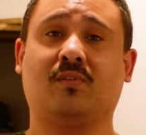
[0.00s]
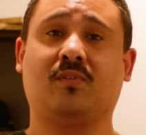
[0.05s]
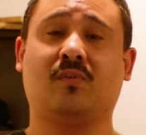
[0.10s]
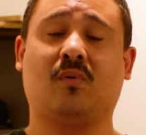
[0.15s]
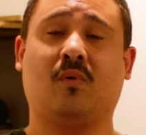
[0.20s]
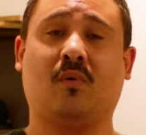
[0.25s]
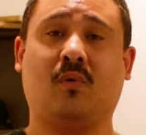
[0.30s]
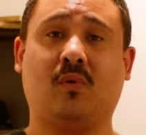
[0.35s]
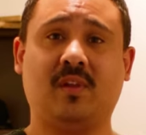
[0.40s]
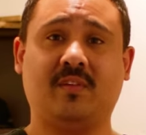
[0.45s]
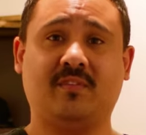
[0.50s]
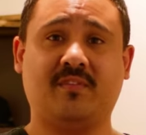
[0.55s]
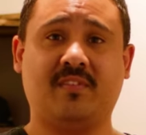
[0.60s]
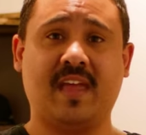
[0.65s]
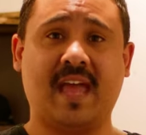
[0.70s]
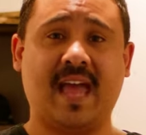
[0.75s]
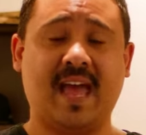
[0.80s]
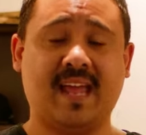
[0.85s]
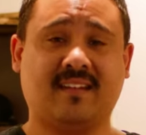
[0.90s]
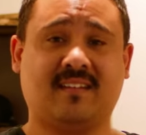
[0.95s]
through all of
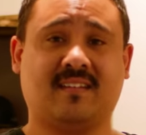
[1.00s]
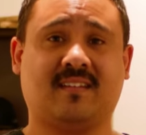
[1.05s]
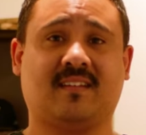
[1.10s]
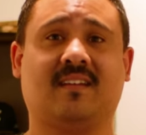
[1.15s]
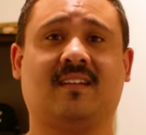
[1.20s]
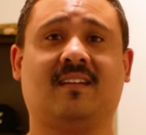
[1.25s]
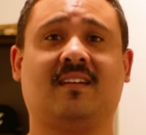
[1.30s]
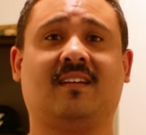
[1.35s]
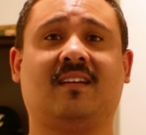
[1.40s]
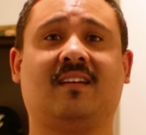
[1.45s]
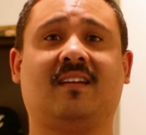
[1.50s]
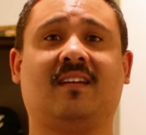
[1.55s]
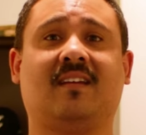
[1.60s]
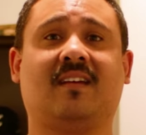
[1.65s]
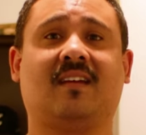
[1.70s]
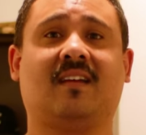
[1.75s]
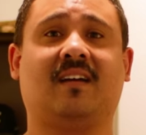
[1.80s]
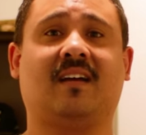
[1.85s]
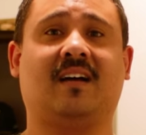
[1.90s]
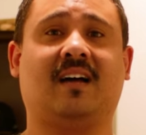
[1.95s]
that
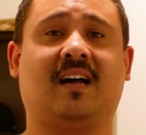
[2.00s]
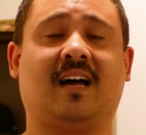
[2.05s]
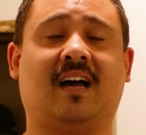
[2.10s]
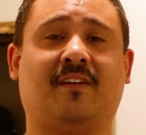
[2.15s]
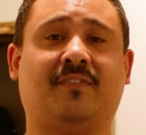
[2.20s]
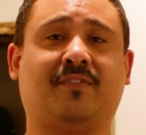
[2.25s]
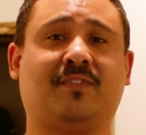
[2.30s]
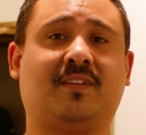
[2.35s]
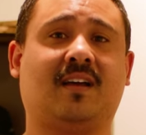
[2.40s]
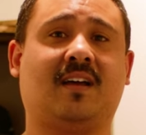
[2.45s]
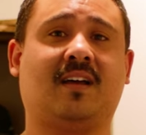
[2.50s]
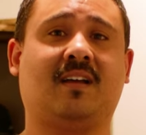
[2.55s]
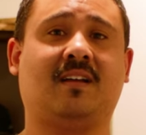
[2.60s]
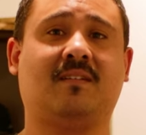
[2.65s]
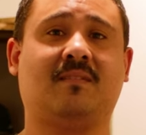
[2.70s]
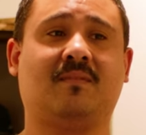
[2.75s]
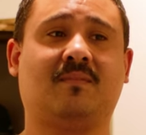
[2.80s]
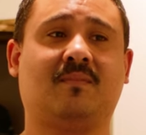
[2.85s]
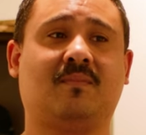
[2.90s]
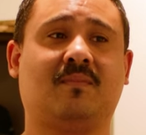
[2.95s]
after
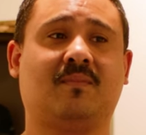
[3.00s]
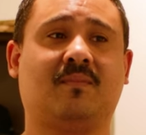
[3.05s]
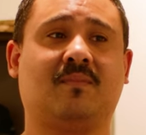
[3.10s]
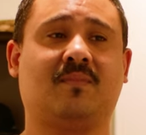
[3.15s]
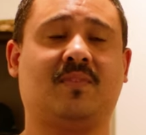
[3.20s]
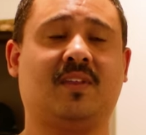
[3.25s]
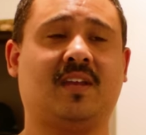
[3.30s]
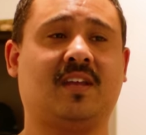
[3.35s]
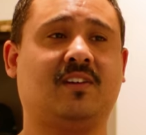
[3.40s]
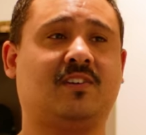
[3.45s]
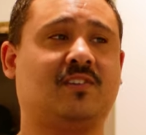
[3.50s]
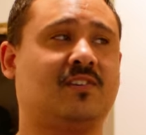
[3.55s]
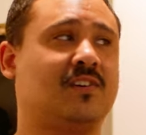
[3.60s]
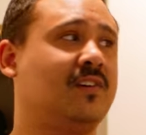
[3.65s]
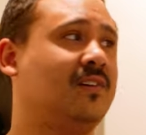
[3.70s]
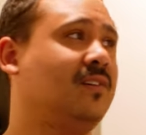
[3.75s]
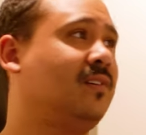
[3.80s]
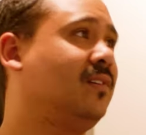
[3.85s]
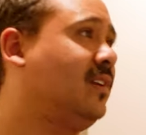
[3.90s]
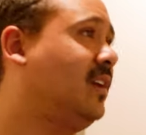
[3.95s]
the
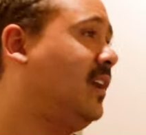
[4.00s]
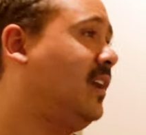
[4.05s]
intro.